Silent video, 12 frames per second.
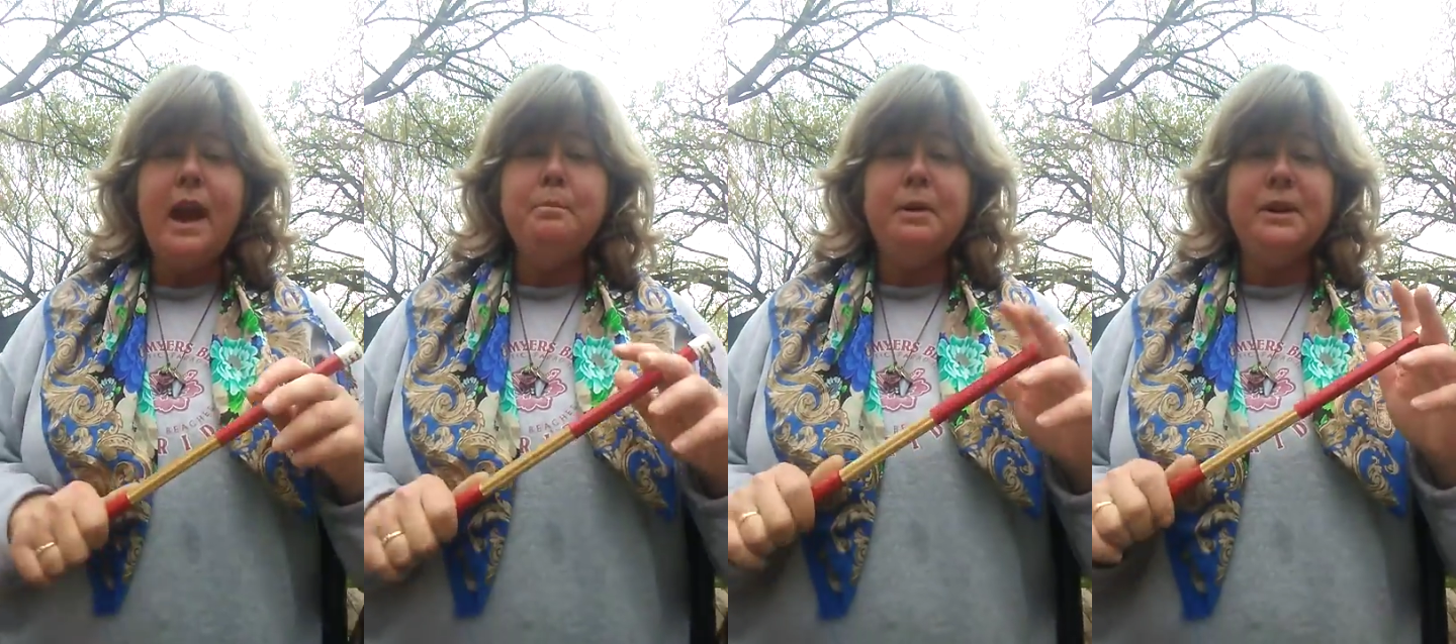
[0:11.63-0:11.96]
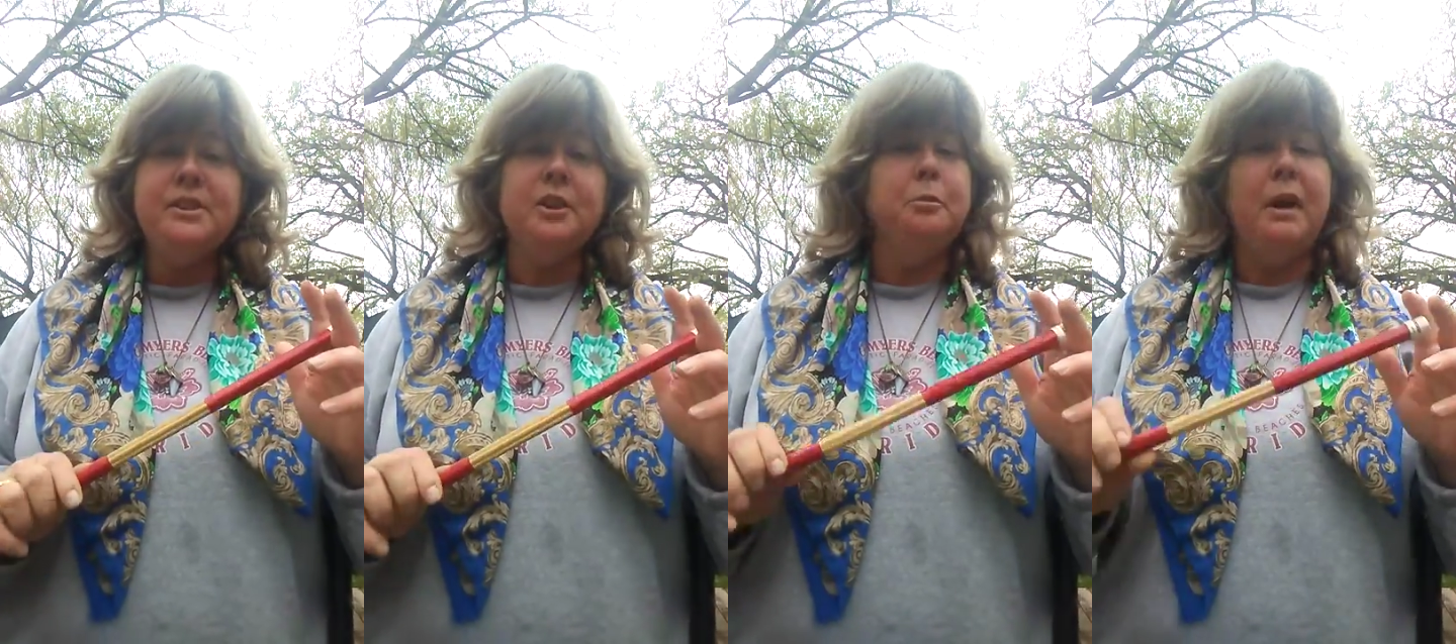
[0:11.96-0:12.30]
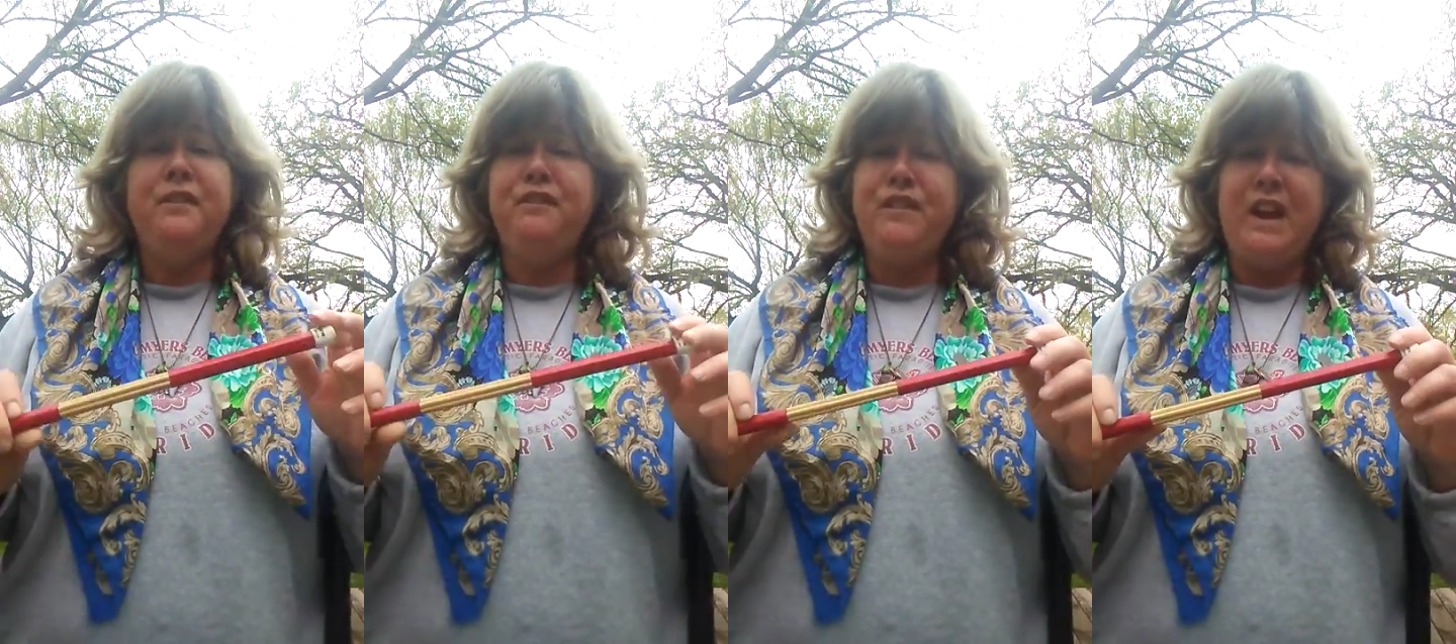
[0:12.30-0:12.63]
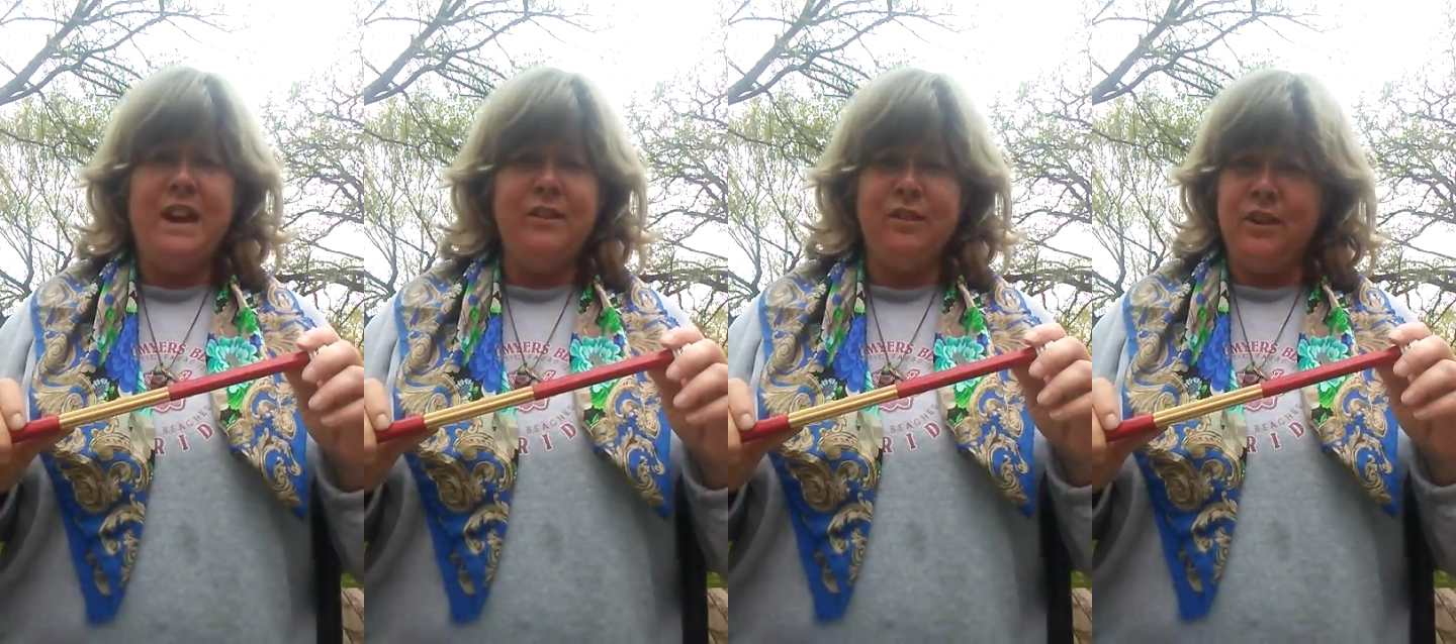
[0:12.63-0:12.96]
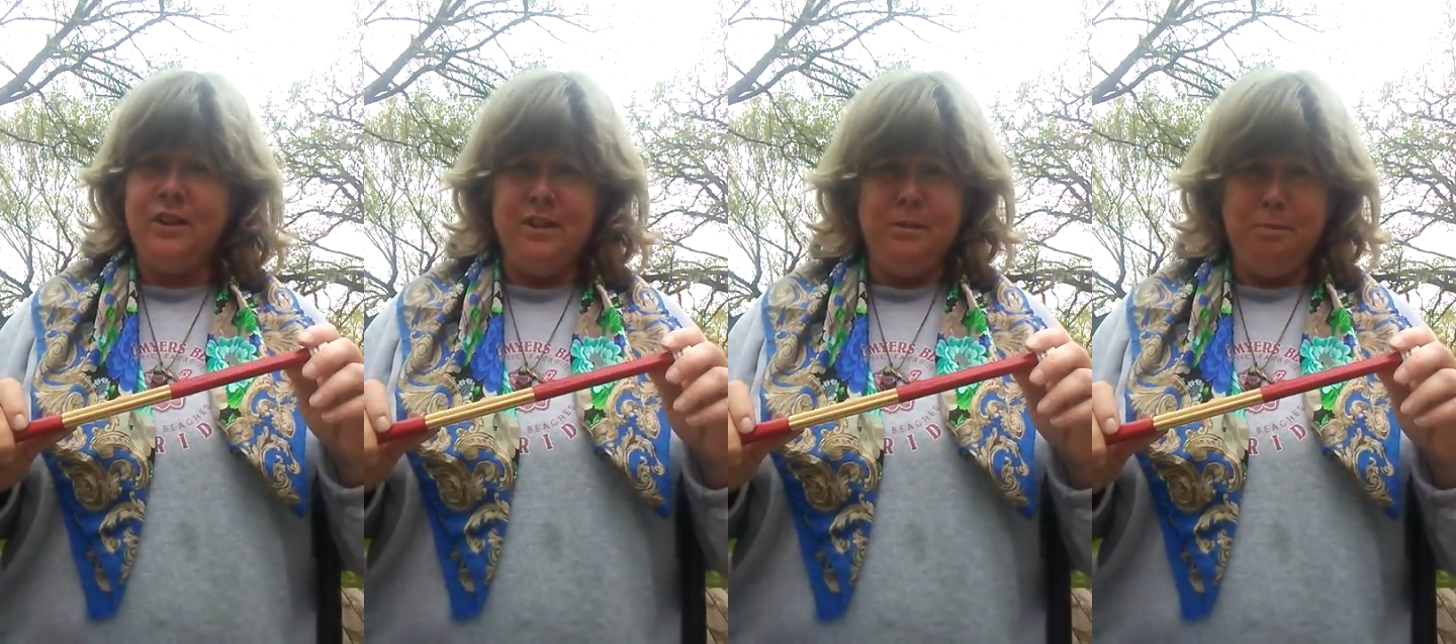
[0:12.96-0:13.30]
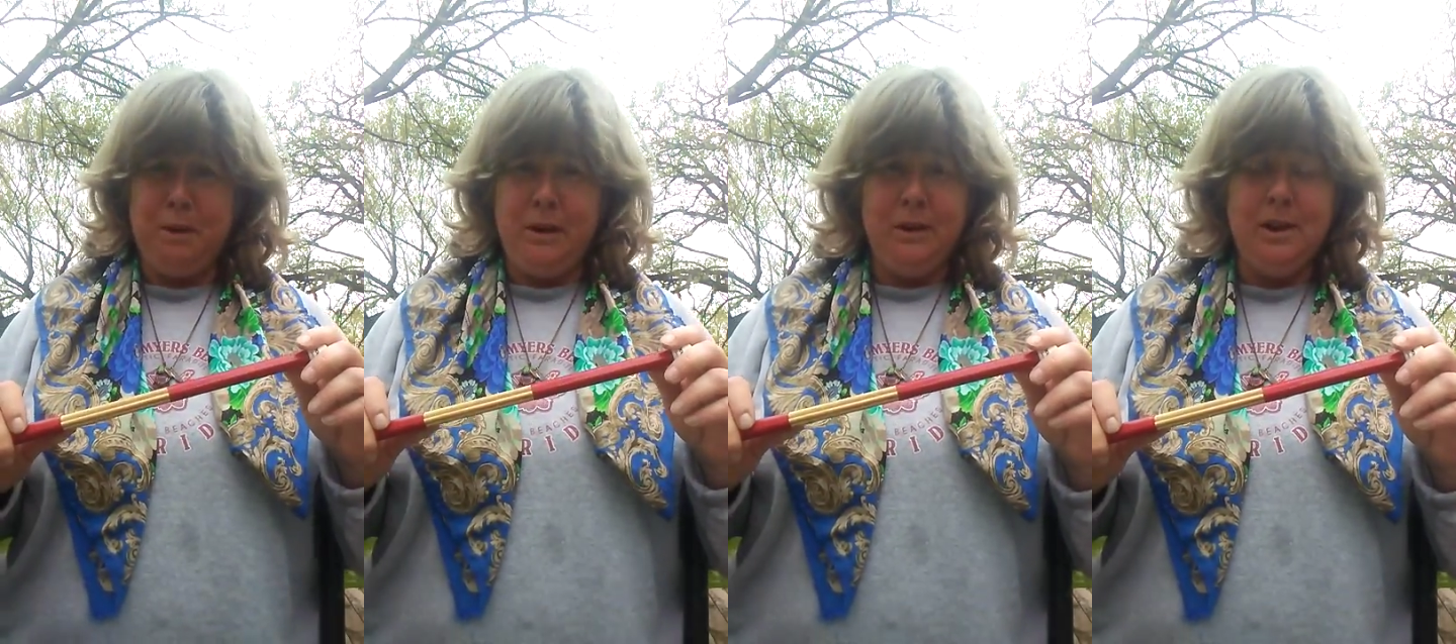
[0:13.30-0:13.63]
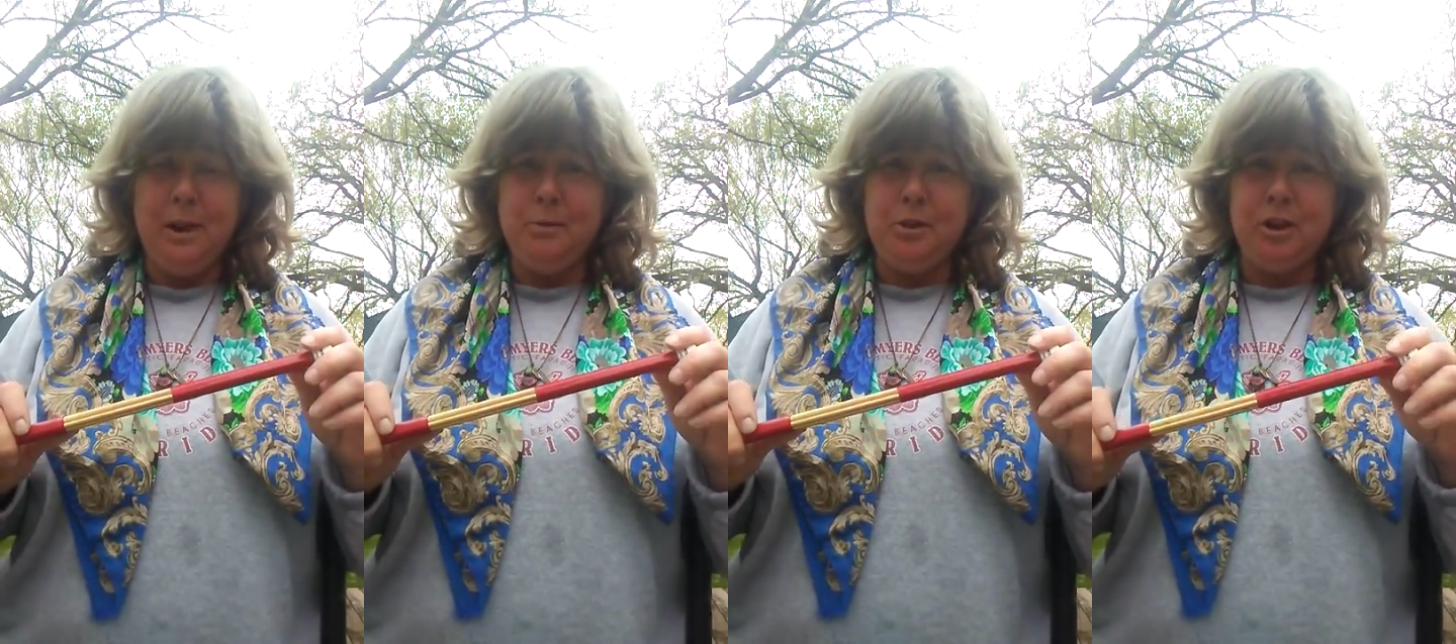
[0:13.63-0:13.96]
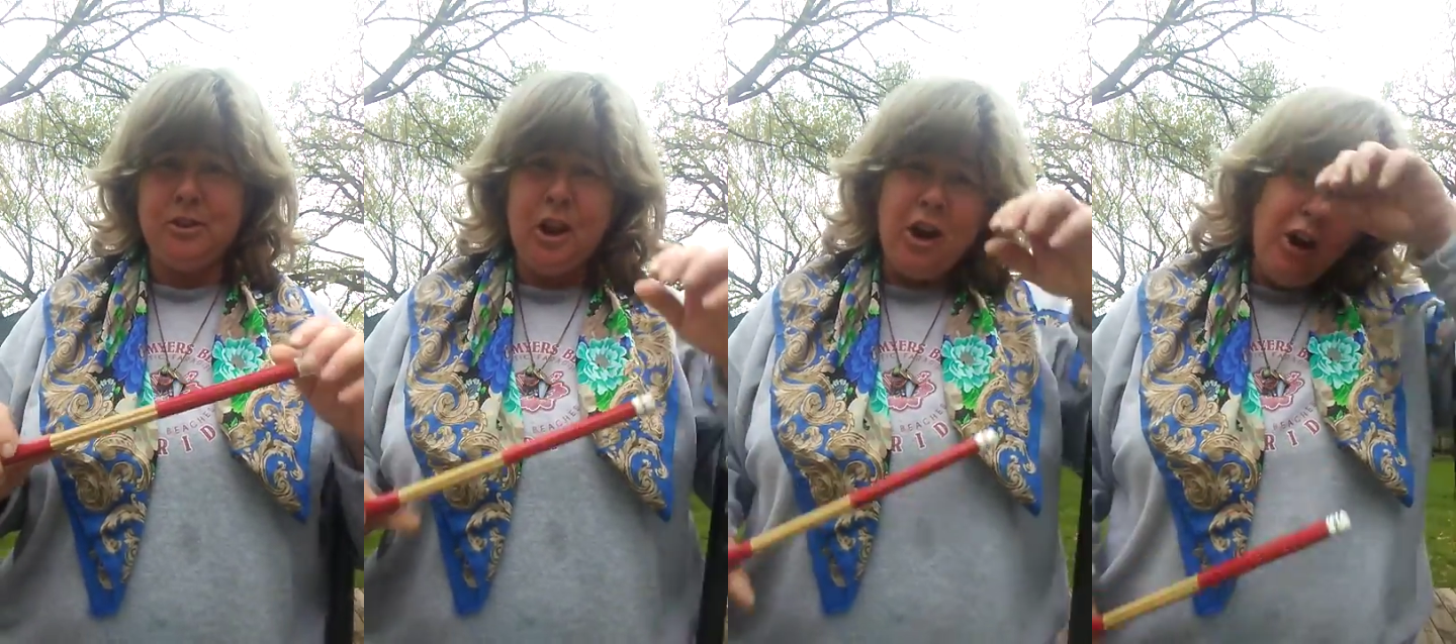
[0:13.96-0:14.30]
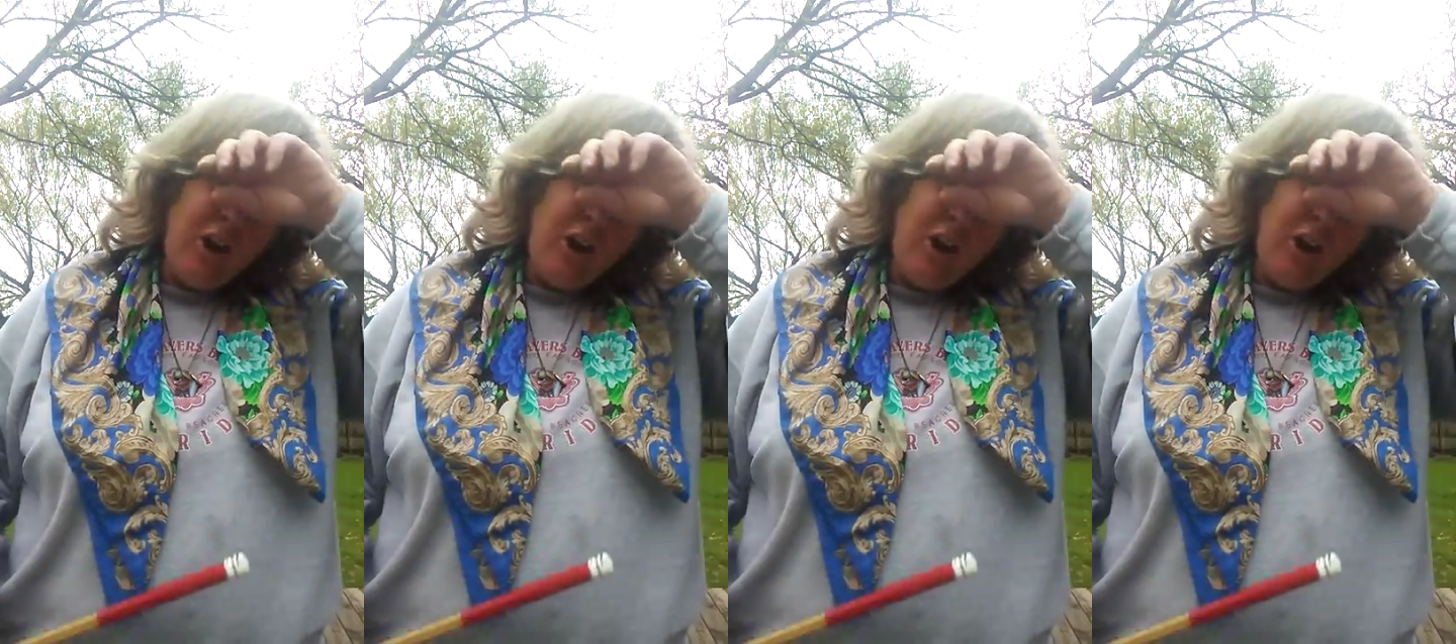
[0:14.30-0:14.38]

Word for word: I busted my favorite pair of nunchucks.